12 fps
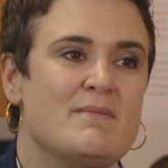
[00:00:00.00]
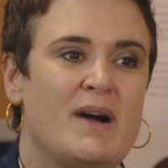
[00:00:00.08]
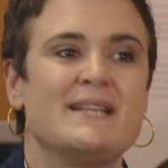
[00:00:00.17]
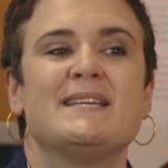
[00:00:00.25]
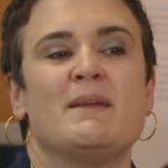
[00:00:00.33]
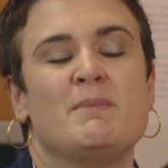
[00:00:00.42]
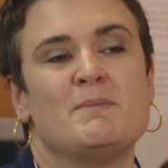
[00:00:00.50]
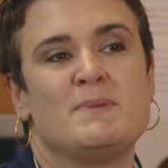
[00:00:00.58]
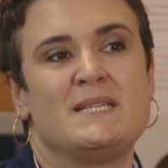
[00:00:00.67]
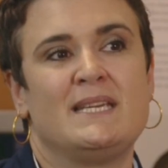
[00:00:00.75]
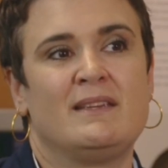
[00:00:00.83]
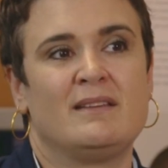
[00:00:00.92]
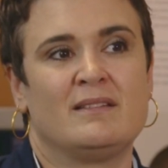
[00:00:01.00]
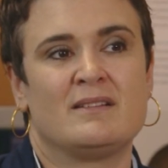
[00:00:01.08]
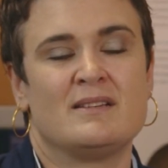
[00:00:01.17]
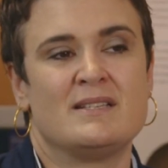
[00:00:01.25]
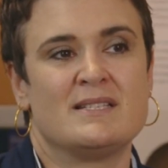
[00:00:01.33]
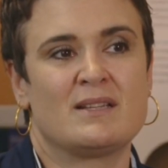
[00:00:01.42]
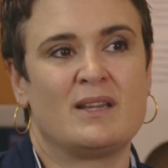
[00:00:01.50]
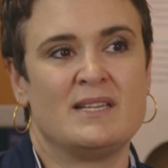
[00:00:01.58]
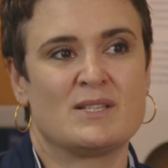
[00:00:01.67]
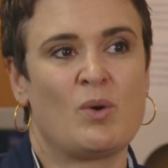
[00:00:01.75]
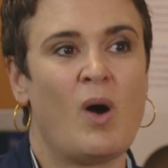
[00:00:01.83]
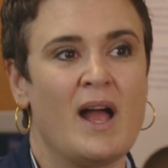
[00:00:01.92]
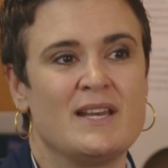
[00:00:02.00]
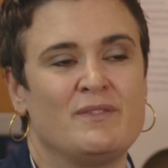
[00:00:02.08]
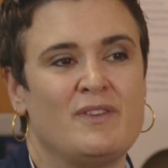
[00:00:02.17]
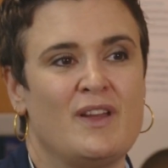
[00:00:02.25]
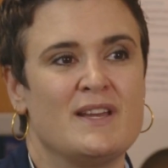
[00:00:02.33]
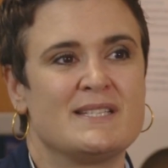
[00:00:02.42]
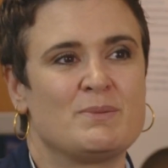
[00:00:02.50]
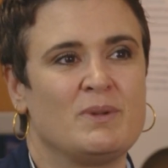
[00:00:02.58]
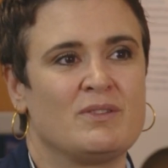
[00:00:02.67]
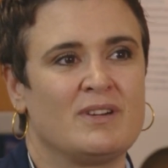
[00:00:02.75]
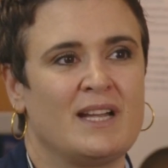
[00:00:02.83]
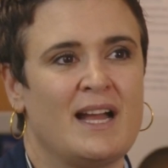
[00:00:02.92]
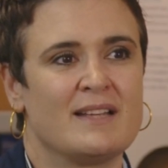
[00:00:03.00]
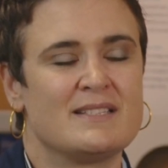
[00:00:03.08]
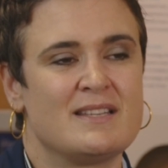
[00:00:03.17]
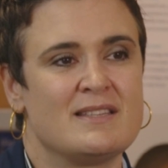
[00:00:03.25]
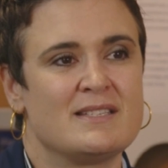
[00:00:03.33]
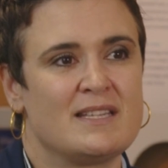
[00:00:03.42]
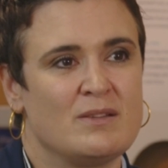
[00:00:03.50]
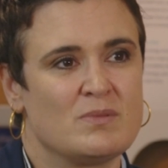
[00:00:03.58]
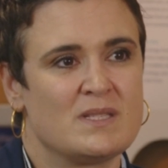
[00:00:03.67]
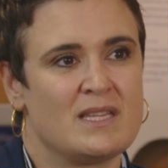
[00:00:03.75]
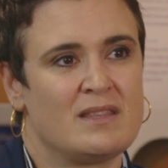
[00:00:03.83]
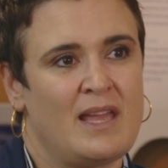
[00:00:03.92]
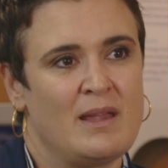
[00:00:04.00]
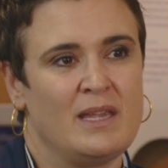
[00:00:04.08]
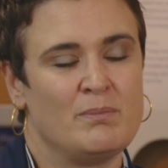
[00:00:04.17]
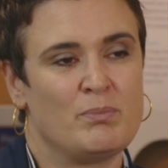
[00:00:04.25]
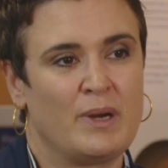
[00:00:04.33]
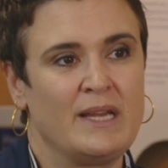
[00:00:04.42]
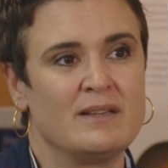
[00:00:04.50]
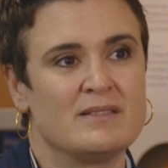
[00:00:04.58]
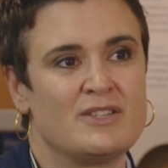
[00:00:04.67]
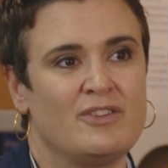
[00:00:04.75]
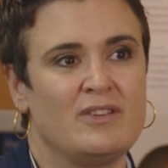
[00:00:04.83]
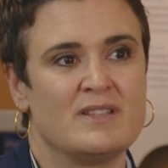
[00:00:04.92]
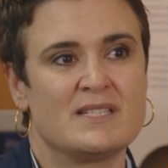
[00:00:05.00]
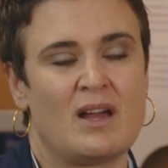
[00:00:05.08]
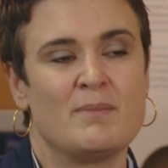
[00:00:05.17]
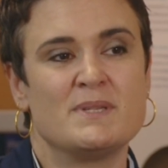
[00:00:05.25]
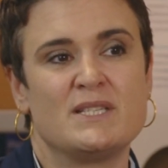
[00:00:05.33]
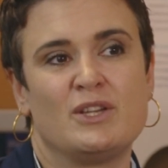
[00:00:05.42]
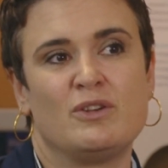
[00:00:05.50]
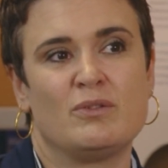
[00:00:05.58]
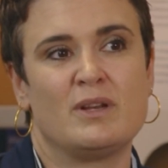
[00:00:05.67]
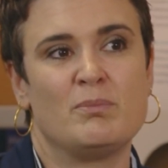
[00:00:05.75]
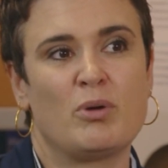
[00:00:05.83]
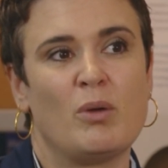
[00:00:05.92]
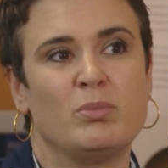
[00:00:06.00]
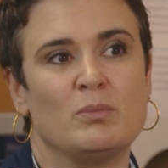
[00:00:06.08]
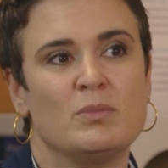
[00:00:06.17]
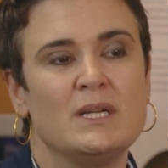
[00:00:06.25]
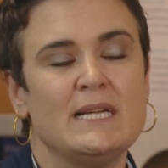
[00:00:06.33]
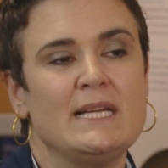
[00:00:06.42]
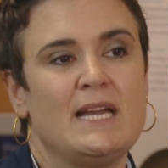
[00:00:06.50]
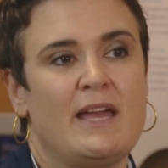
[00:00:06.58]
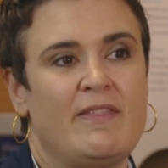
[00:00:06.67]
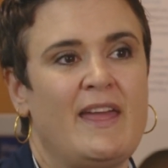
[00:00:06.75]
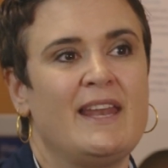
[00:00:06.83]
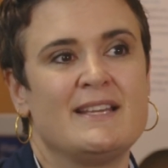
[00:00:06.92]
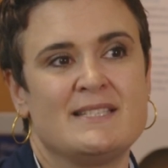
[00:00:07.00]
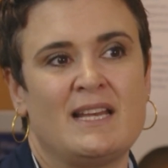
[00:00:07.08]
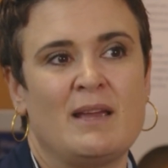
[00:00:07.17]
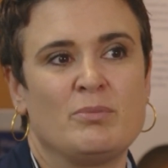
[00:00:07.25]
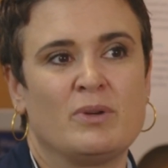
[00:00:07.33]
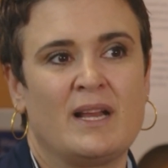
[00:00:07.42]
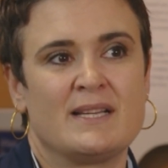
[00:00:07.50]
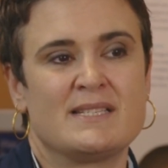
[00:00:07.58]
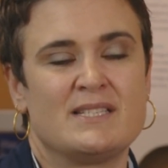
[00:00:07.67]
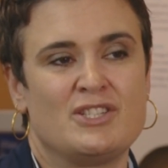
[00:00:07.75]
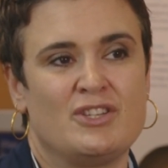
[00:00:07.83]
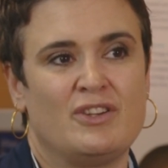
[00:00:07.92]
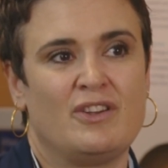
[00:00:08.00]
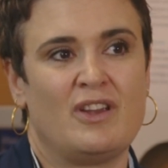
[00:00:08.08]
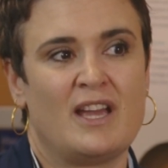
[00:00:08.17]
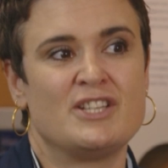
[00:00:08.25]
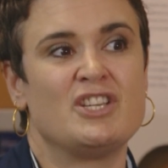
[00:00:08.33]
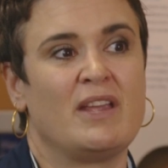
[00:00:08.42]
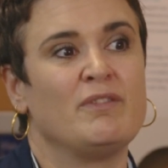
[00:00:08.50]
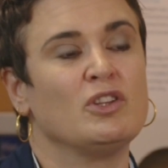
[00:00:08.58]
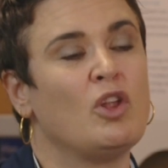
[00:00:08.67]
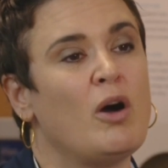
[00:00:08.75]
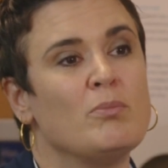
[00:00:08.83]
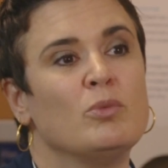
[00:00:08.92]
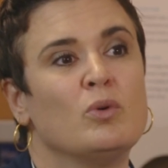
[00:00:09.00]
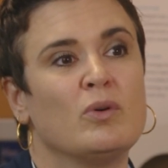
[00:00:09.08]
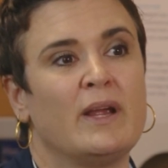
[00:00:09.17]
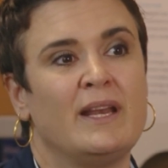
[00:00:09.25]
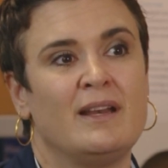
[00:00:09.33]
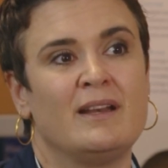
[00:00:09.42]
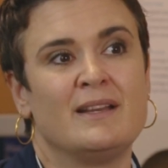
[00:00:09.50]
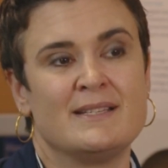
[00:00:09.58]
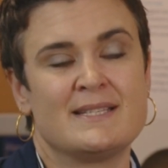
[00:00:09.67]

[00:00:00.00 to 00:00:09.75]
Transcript: my team in particular is, is quite diverse with regards to the skills that they bring to the cybersecurity problem and that has enabled us to achieve a lot more in an